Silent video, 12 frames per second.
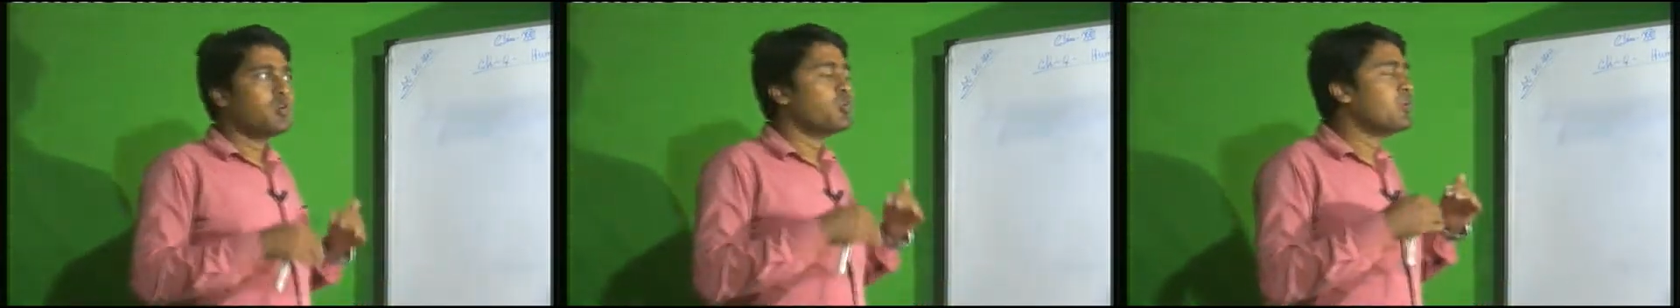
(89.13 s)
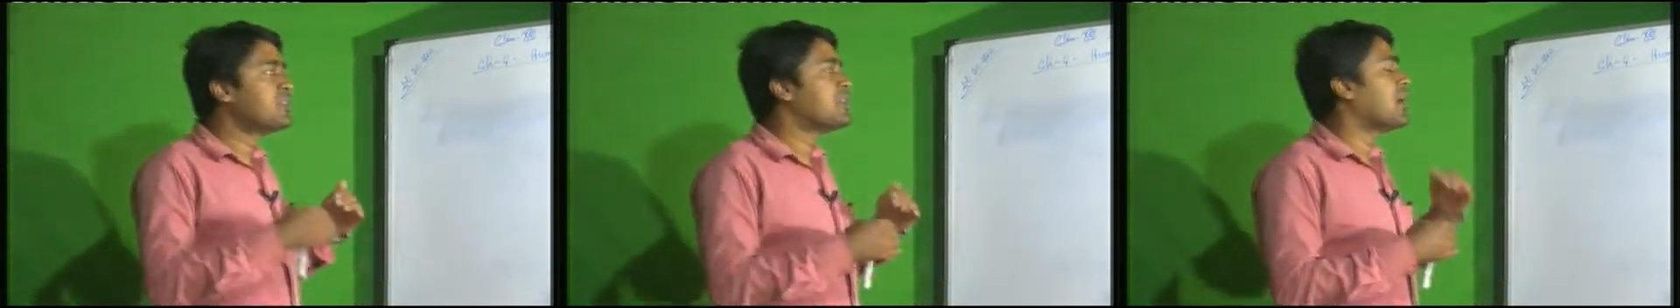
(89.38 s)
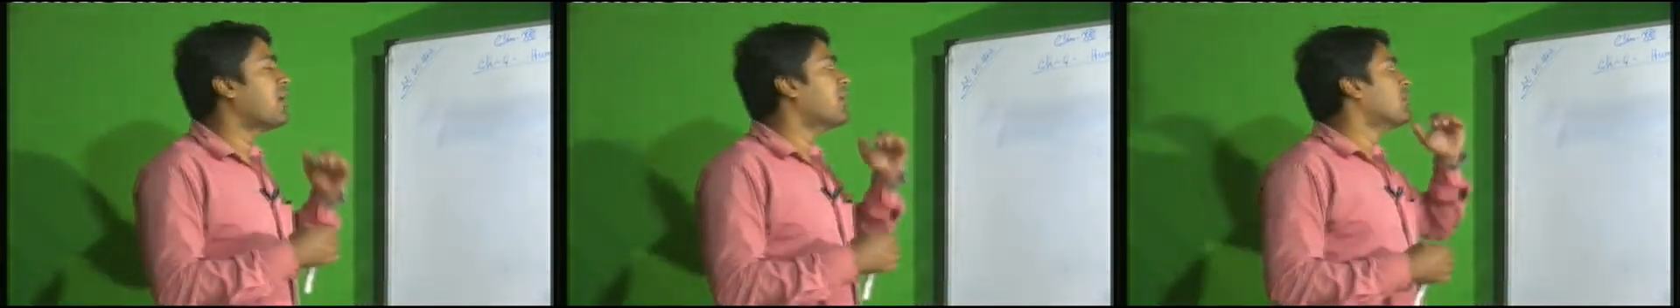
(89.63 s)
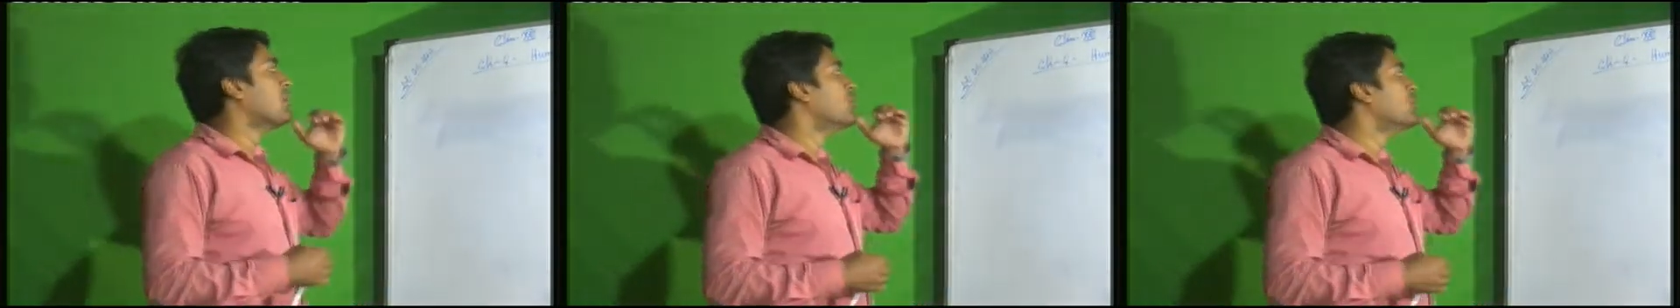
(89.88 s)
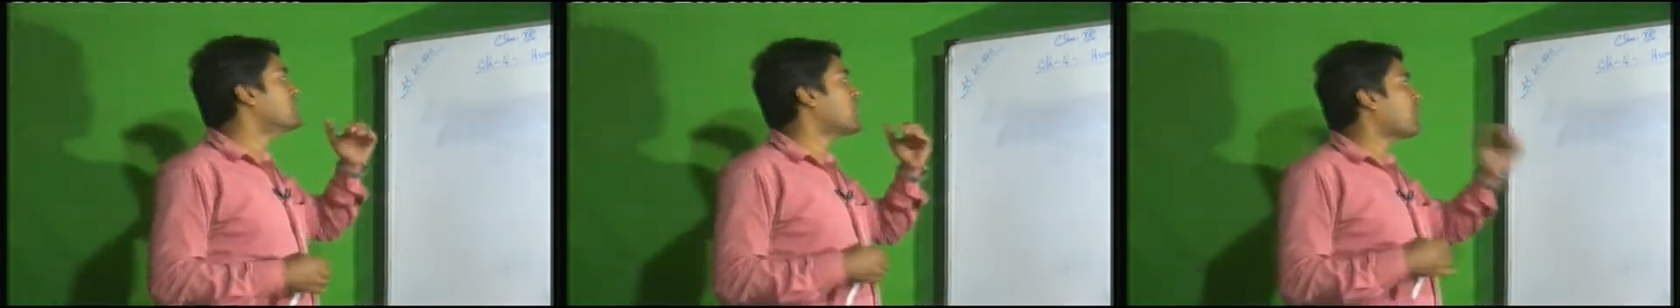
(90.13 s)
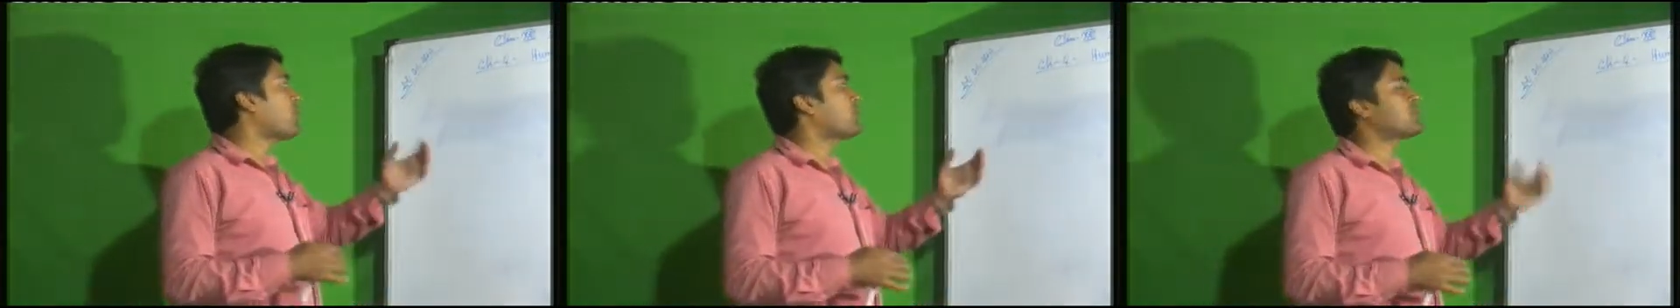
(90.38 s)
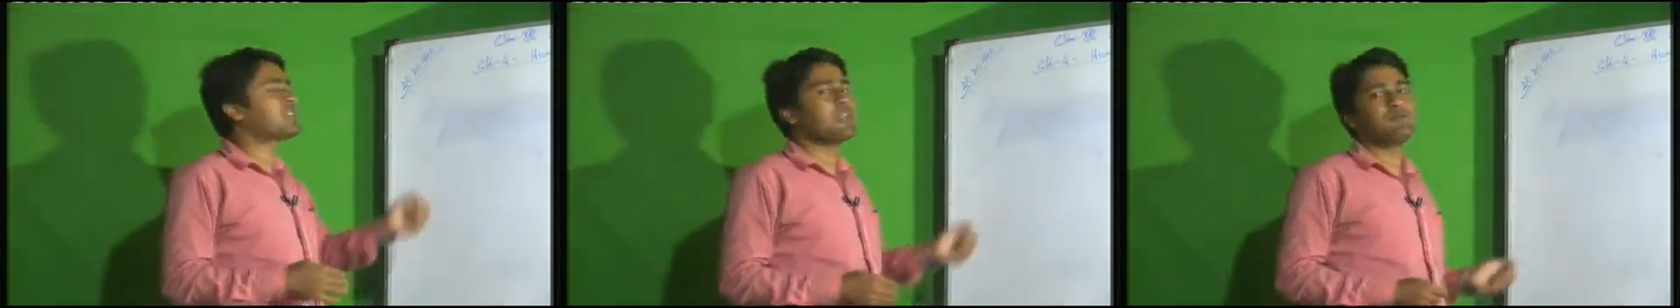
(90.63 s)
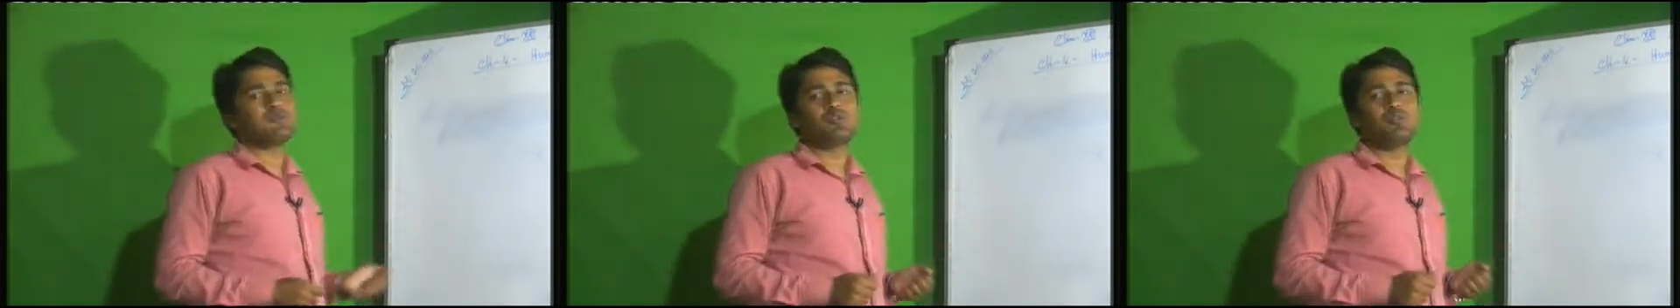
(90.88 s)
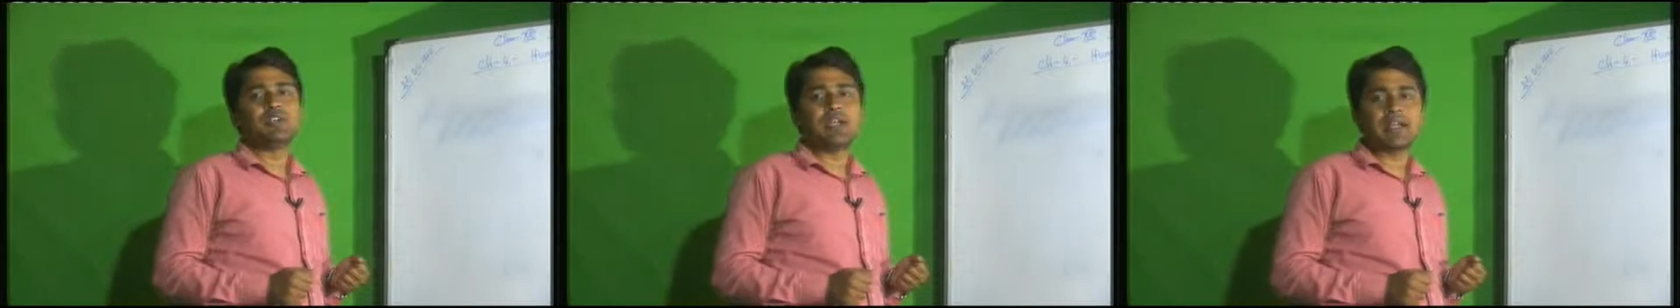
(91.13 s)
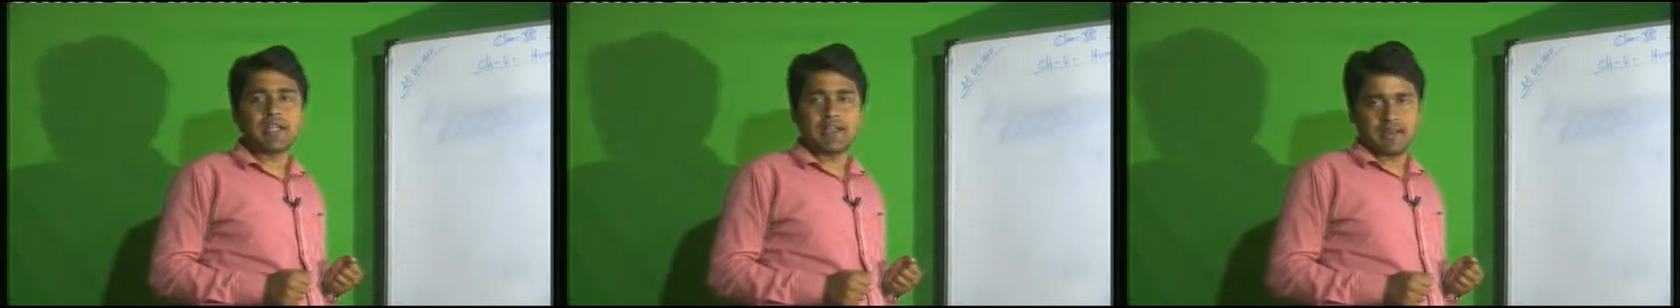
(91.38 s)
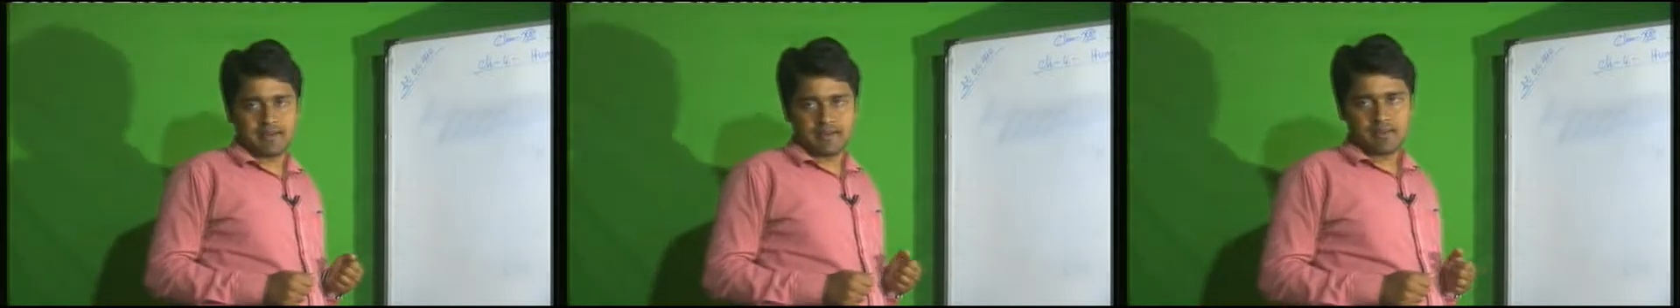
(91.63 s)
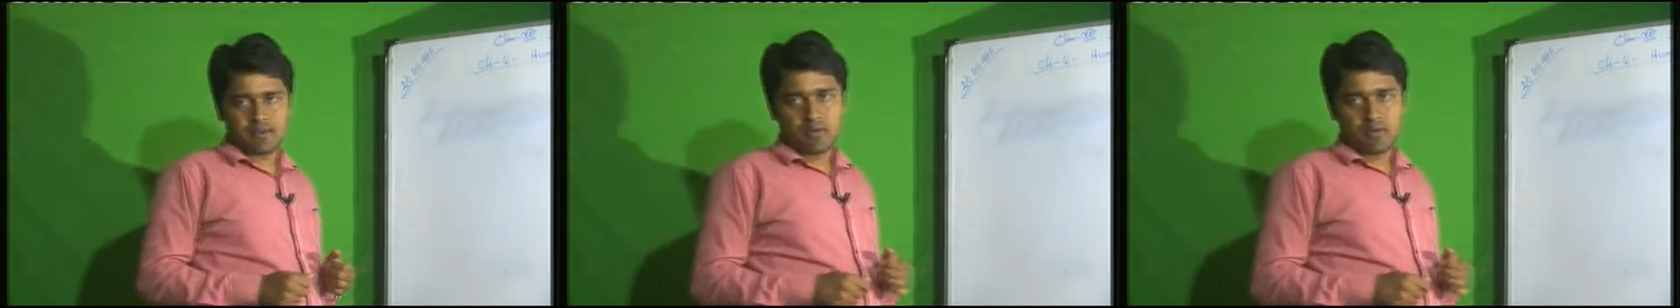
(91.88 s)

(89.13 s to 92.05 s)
with the which type of steps should be taken